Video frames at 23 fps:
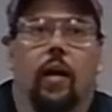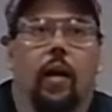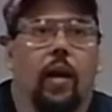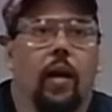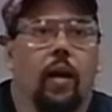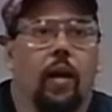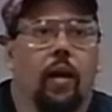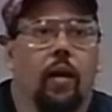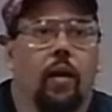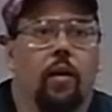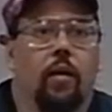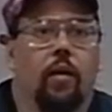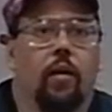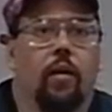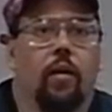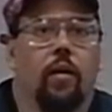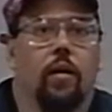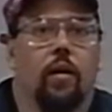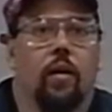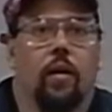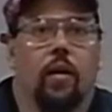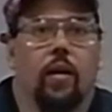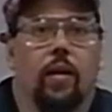And
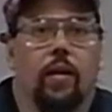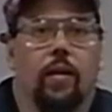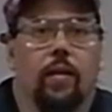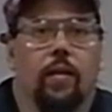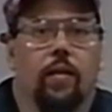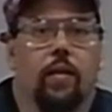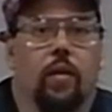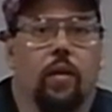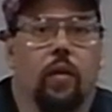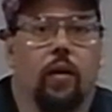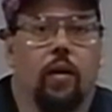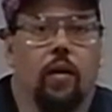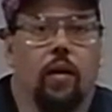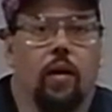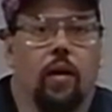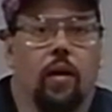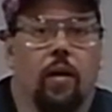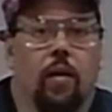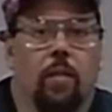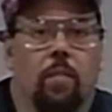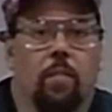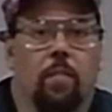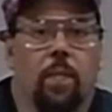the,
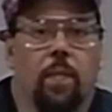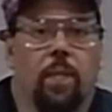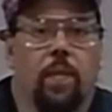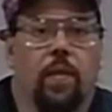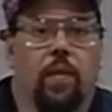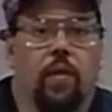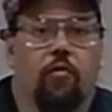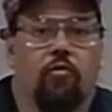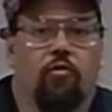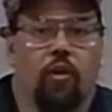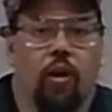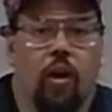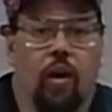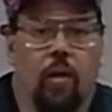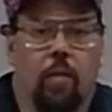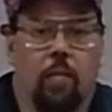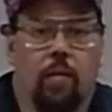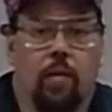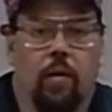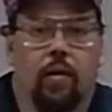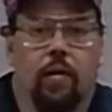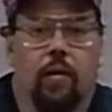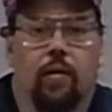um, the
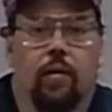job